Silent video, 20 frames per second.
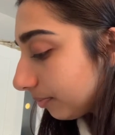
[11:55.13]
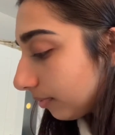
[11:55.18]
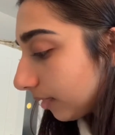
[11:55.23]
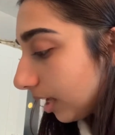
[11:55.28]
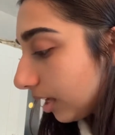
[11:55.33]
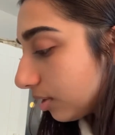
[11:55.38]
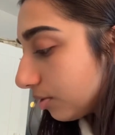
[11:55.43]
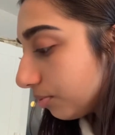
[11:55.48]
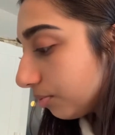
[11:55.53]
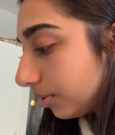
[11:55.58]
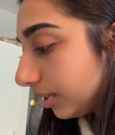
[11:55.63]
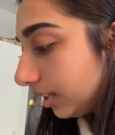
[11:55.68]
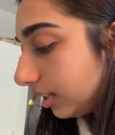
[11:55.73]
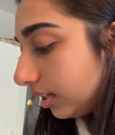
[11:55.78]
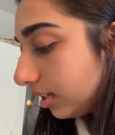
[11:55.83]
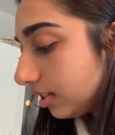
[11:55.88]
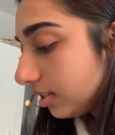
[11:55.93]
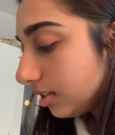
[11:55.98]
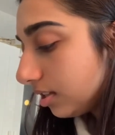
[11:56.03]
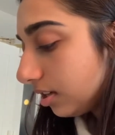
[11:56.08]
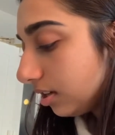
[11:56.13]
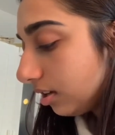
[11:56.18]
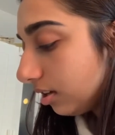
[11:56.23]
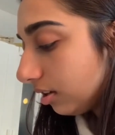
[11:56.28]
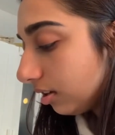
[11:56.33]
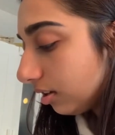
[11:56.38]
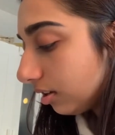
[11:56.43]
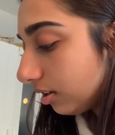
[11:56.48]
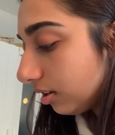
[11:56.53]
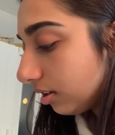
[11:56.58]
It's really easy,
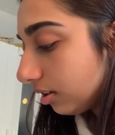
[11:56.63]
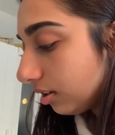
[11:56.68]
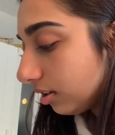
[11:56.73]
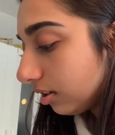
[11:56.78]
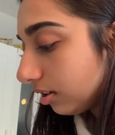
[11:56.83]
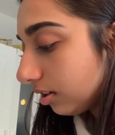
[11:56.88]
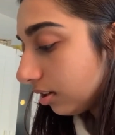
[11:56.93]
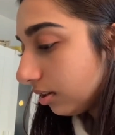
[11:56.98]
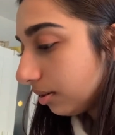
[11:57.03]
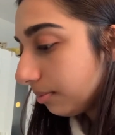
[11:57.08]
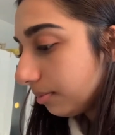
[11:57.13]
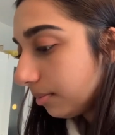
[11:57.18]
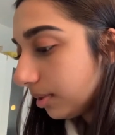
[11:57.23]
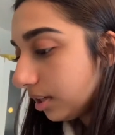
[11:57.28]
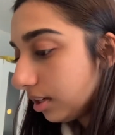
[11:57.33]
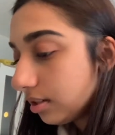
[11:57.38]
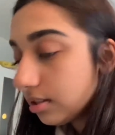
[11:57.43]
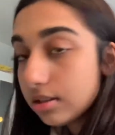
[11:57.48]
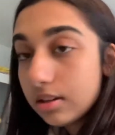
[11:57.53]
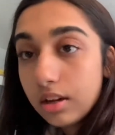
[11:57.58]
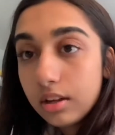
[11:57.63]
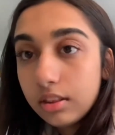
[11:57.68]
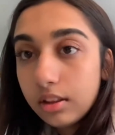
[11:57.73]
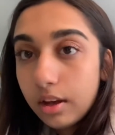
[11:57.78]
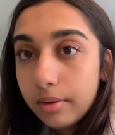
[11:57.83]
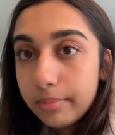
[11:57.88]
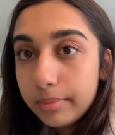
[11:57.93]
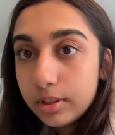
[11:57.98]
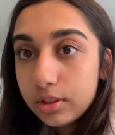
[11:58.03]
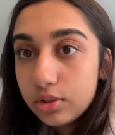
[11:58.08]
and it's not
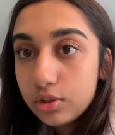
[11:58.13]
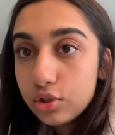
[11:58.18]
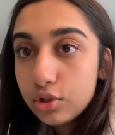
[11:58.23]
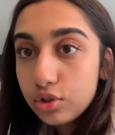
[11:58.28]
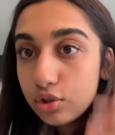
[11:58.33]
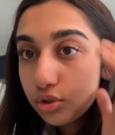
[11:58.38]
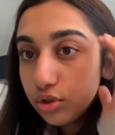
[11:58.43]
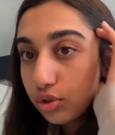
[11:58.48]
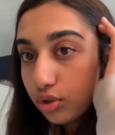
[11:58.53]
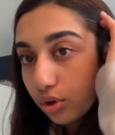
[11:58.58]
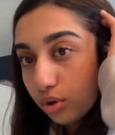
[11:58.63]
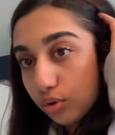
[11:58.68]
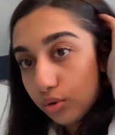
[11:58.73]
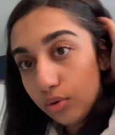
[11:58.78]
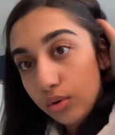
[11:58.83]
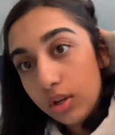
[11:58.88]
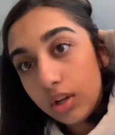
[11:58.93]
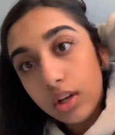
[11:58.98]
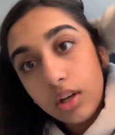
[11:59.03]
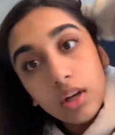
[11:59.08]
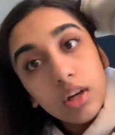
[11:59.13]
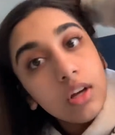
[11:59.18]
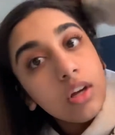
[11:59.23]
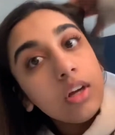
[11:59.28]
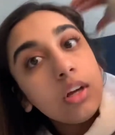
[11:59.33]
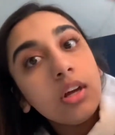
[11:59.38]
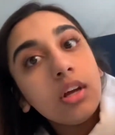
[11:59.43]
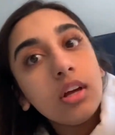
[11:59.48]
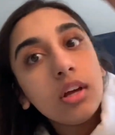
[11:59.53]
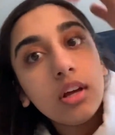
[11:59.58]
that much. So
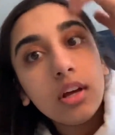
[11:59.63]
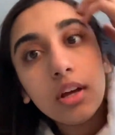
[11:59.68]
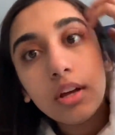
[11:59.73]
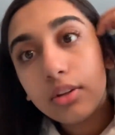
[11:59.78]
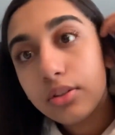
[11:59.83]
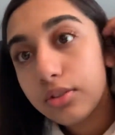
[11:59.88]
I'll